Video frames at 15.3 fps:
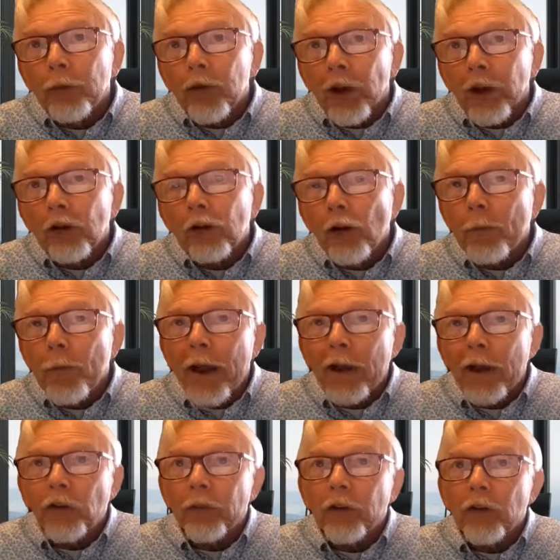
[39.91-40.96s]
groups and
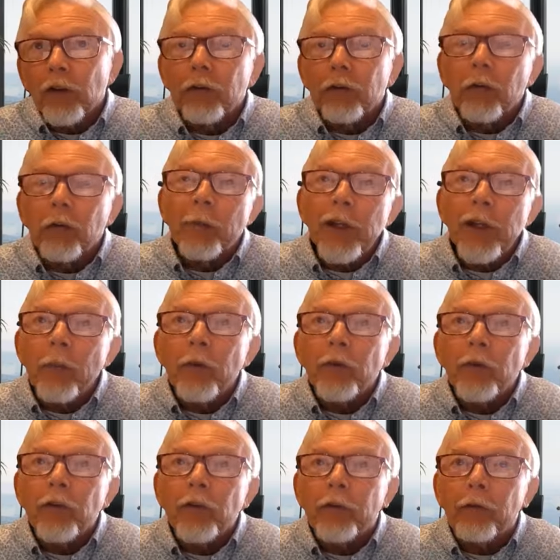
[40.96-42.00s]
group activity from
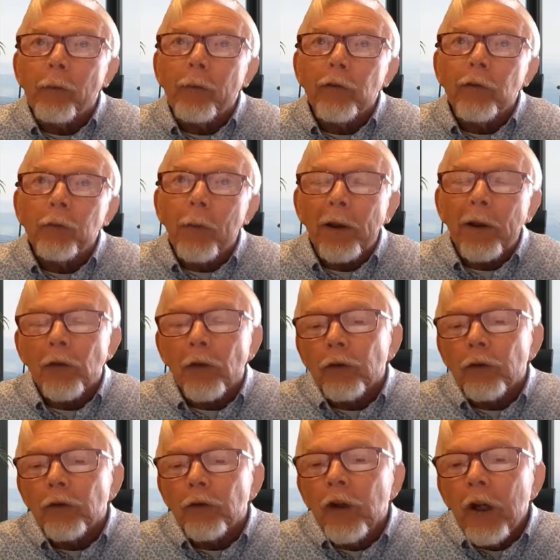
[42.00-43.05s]
a number of different
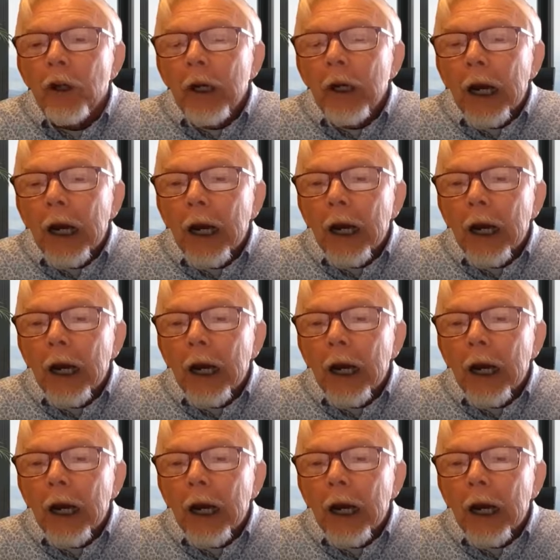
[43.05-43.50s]
perspectives.